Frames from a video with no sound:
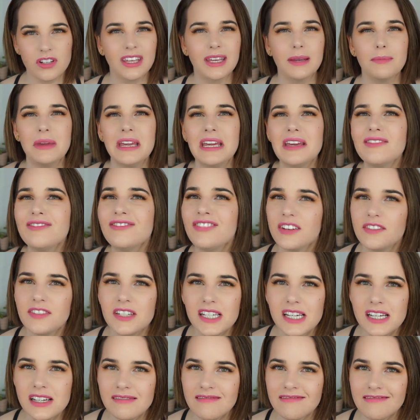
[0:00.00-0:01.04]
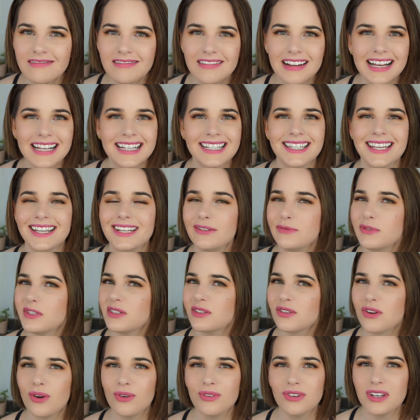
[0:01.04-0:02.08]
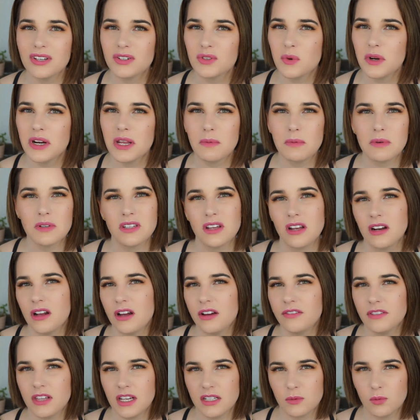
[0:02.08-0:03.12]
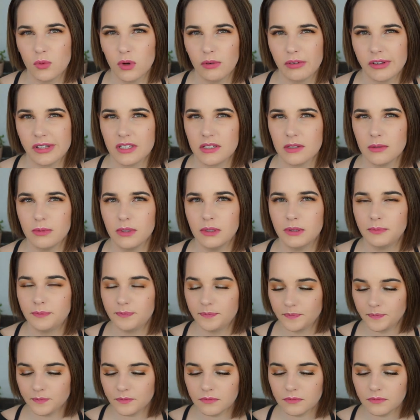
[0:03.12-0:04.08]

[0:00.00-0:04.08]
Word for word: Like make it 50 and say use this code and get 20% off. That's more reasonable.